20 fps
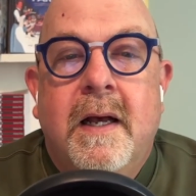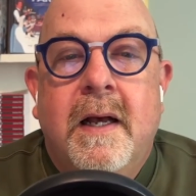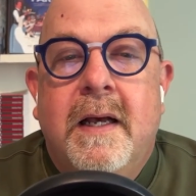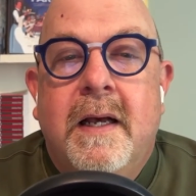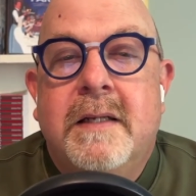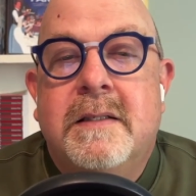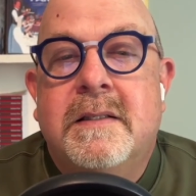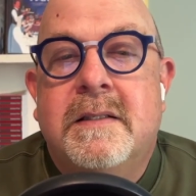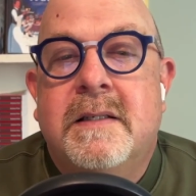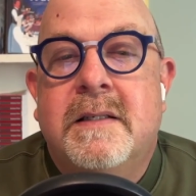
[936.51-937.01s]

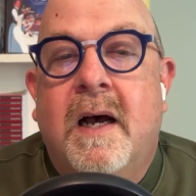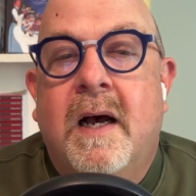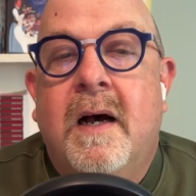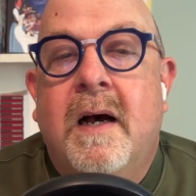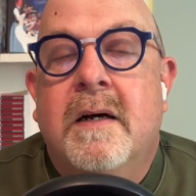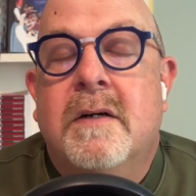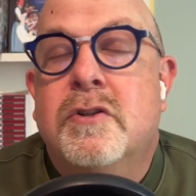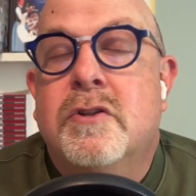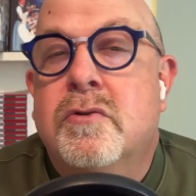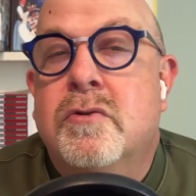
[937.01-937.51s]
It's
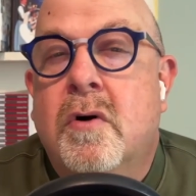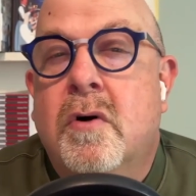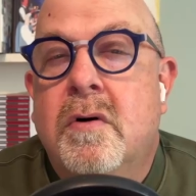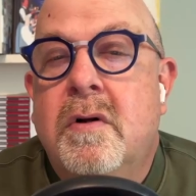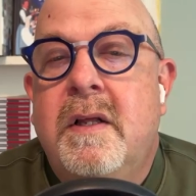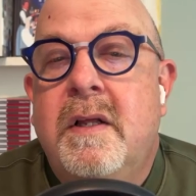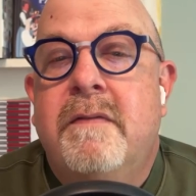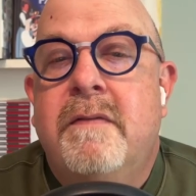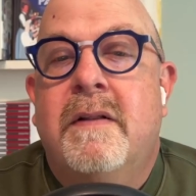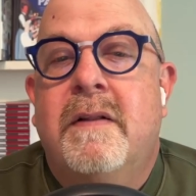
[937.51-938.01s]
dark,
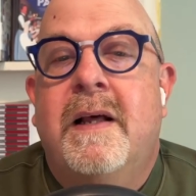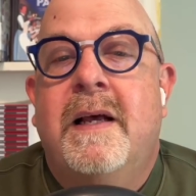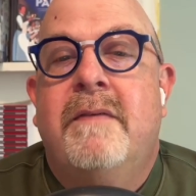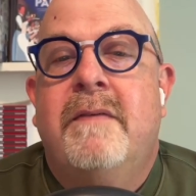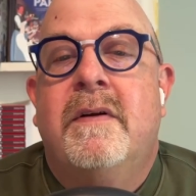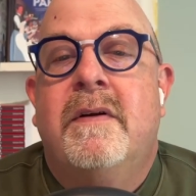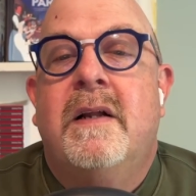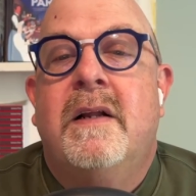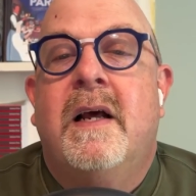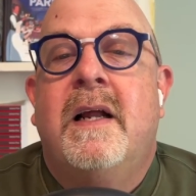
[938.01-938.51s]
strongly
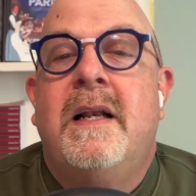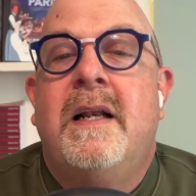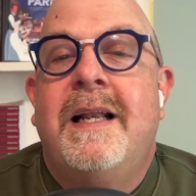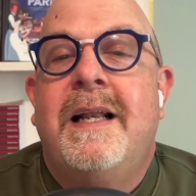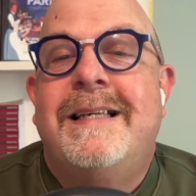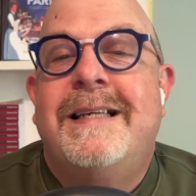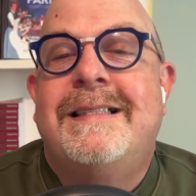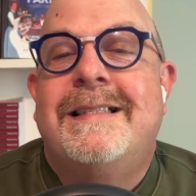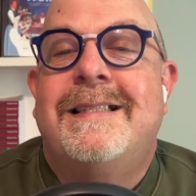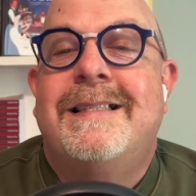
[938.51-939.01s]
flavoured and
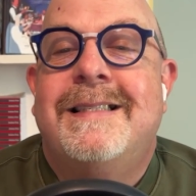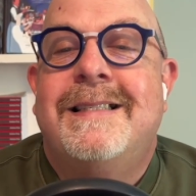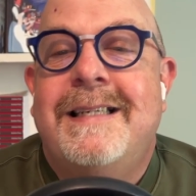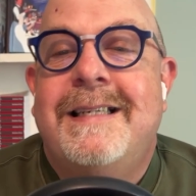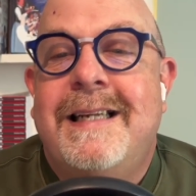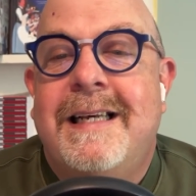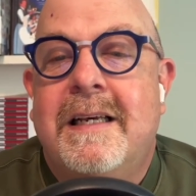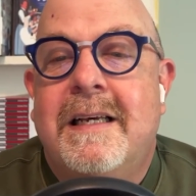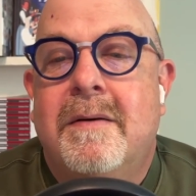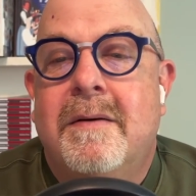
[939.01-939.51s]
less
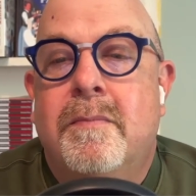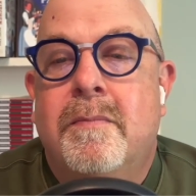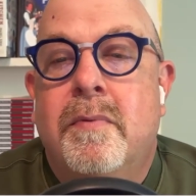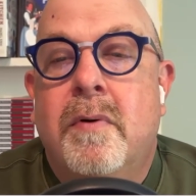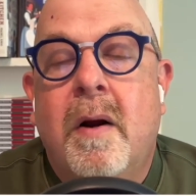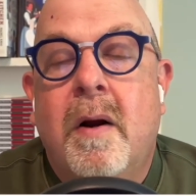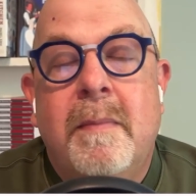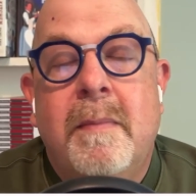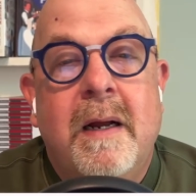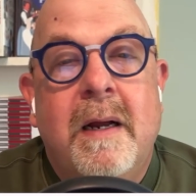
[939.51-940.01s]
acidic,
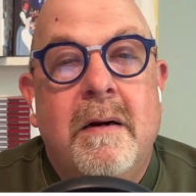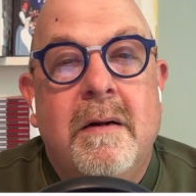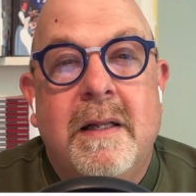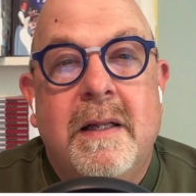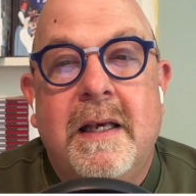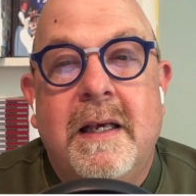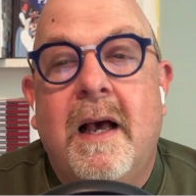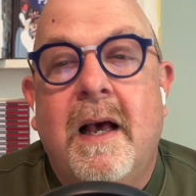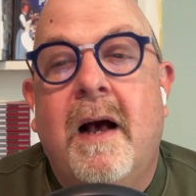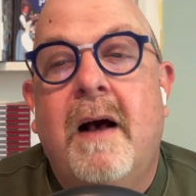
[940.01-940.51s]

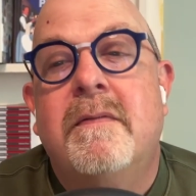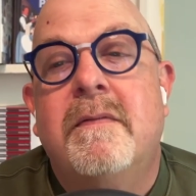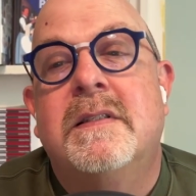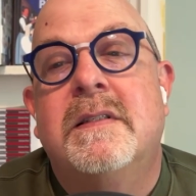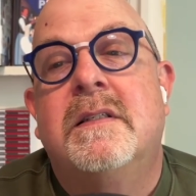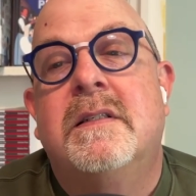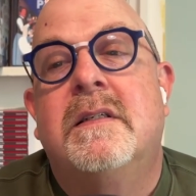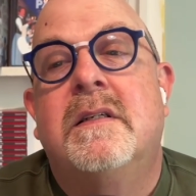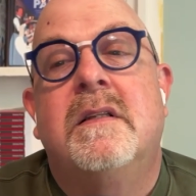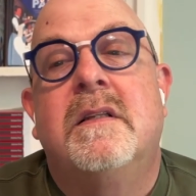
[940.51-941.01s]
primarily
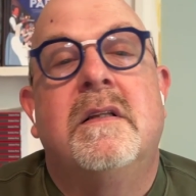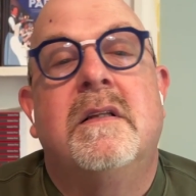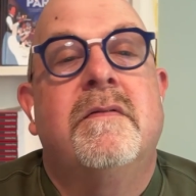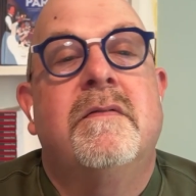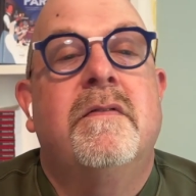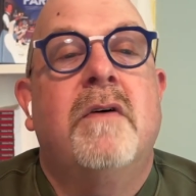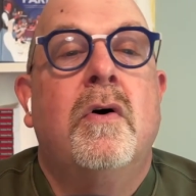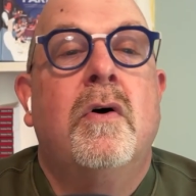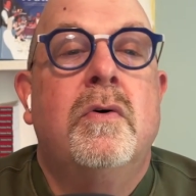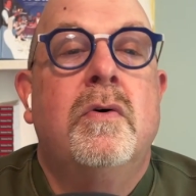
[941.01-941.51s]
harvested in the
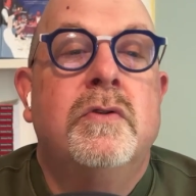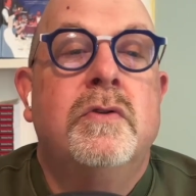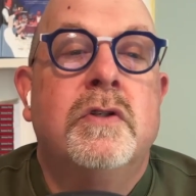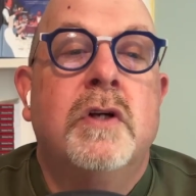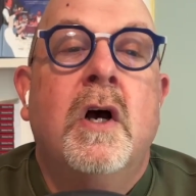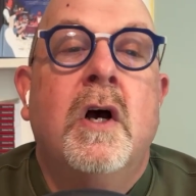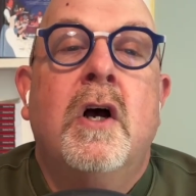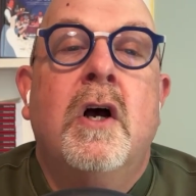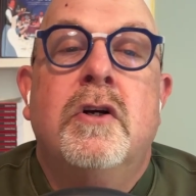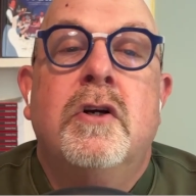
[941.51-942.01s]
Vosges,
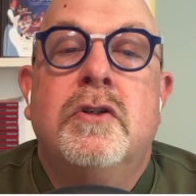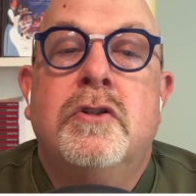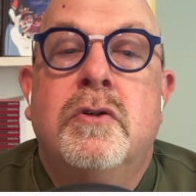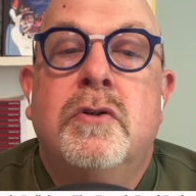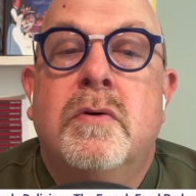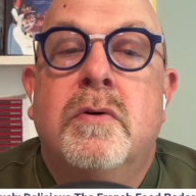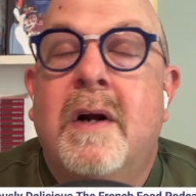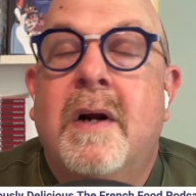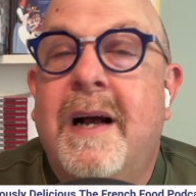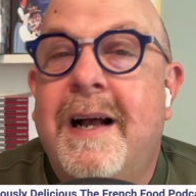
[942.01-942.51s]

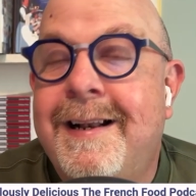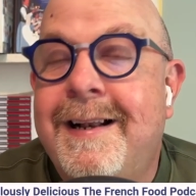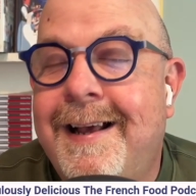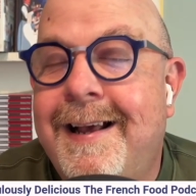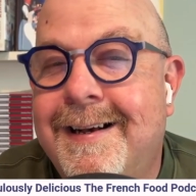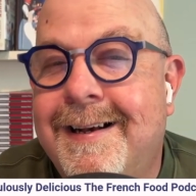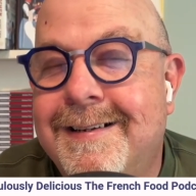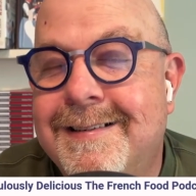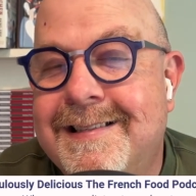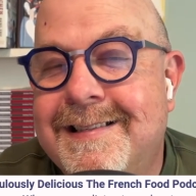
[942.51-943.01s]
Jura and
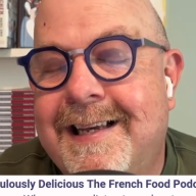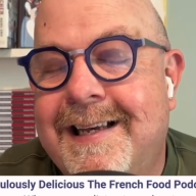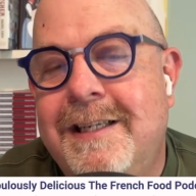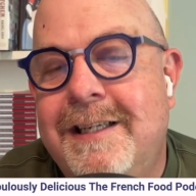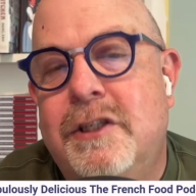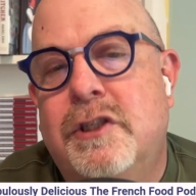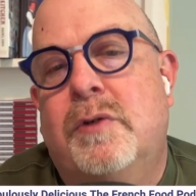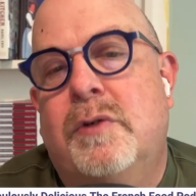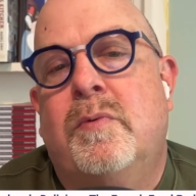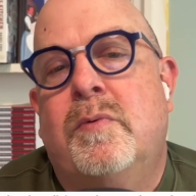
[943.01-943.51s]

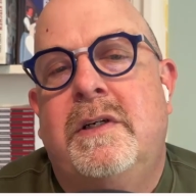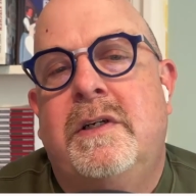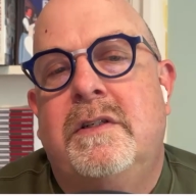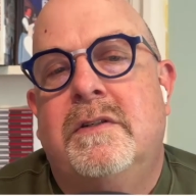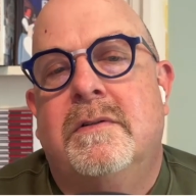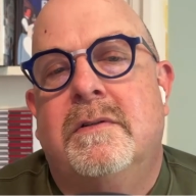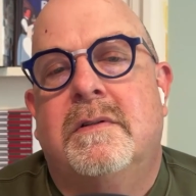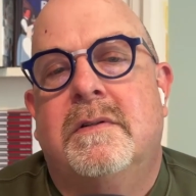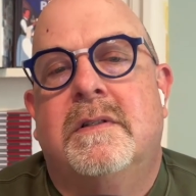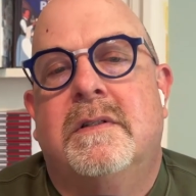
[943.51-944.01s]
Alsace
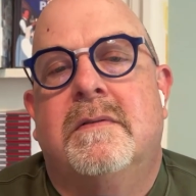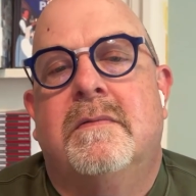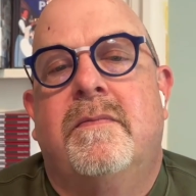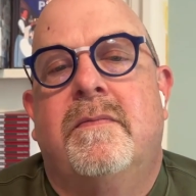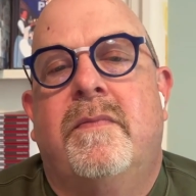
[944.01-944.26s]
regions.